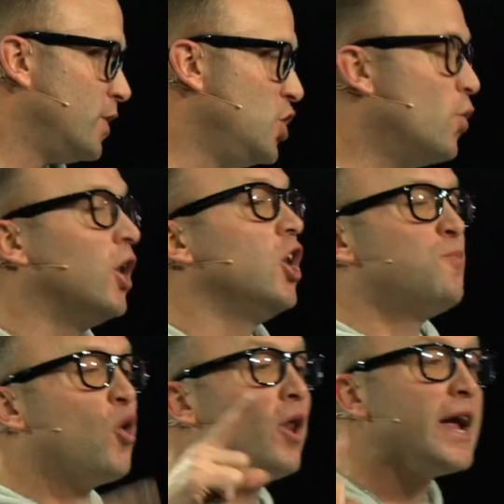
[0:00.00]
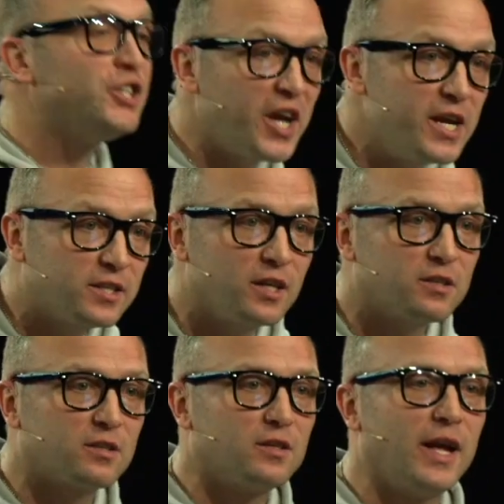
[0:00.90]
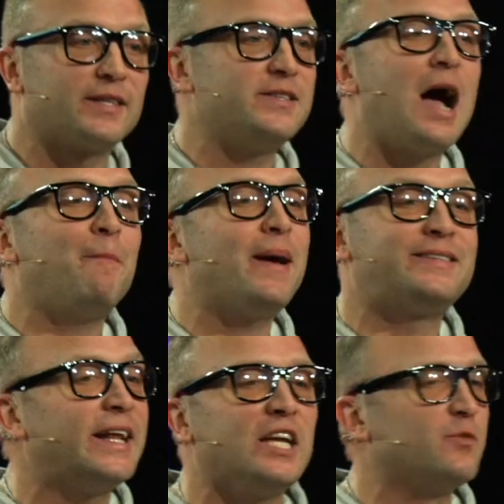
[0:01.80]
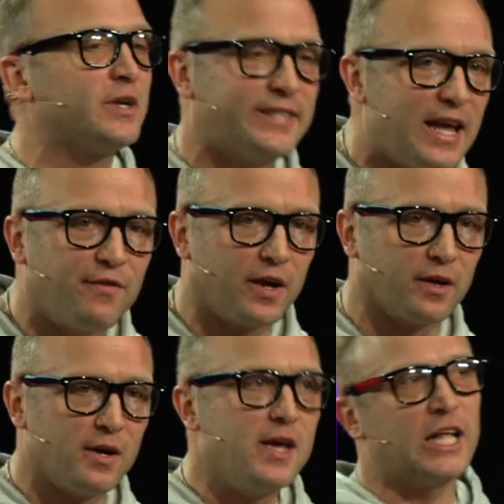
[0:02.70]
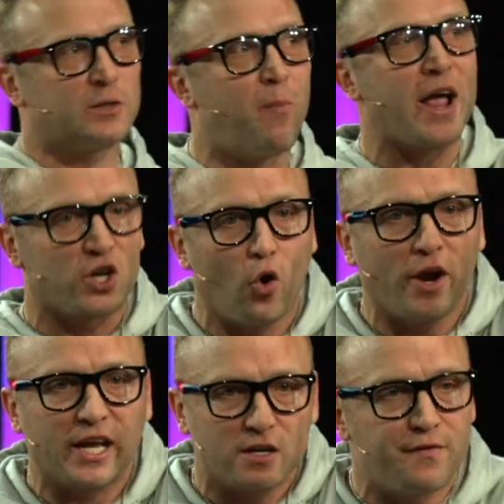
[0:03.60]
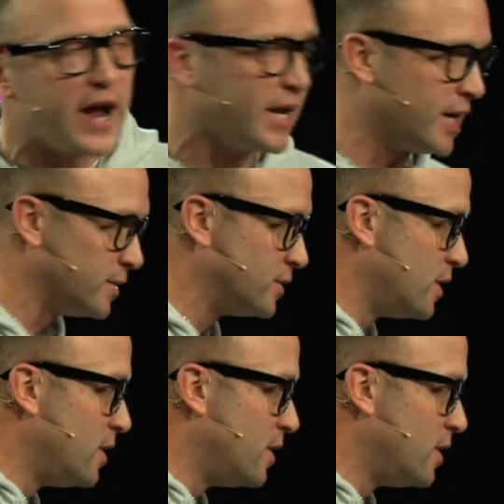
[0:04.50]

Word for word: You want to look more like Jesus? It's not by sitting and receiving. It's by going and inviting.